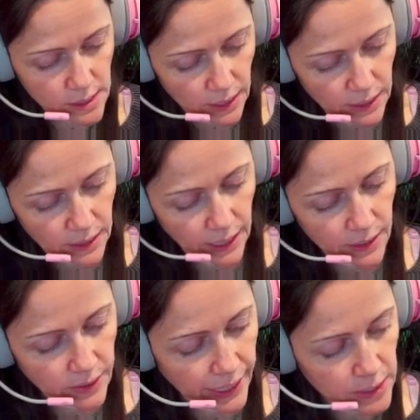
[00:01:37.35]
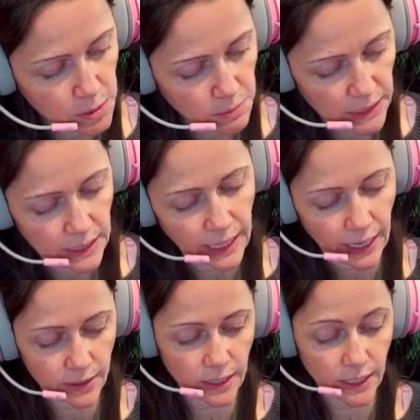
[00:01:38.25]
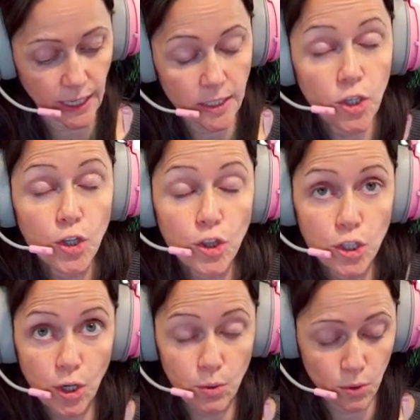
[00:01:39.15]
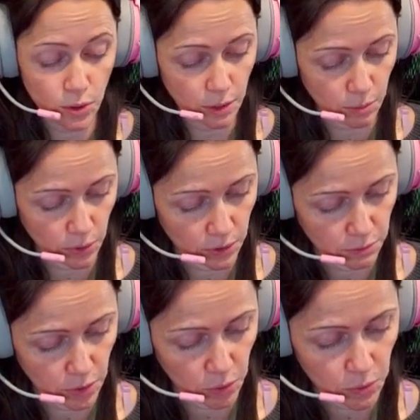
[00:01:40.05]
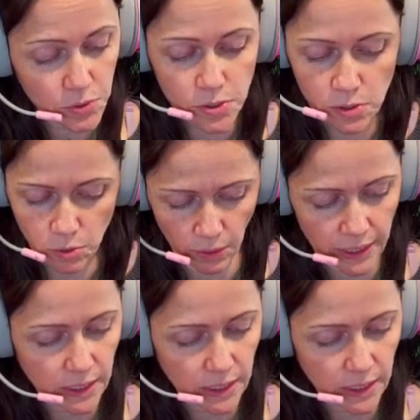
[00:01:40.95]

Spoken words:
and then that allows me to calculate the total number of moles. Great, I